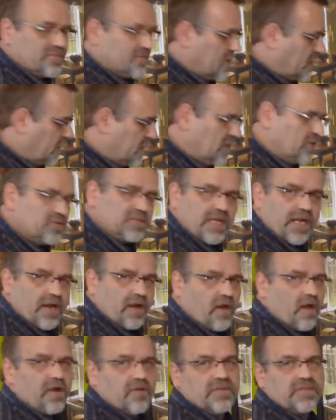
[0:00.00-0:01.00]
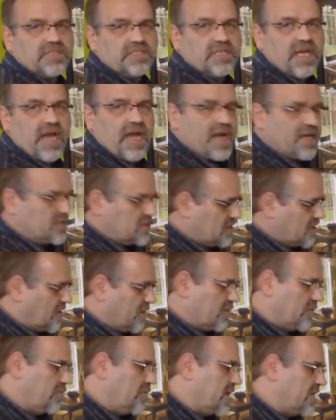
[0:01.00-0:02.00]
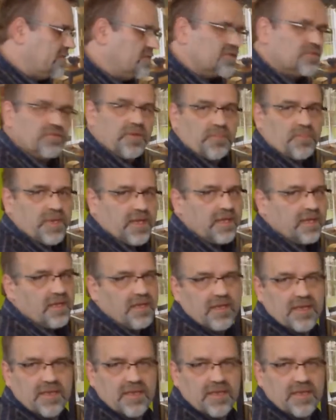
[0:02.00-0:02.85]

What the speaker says: You can use it on all the sash, all the weather stripping.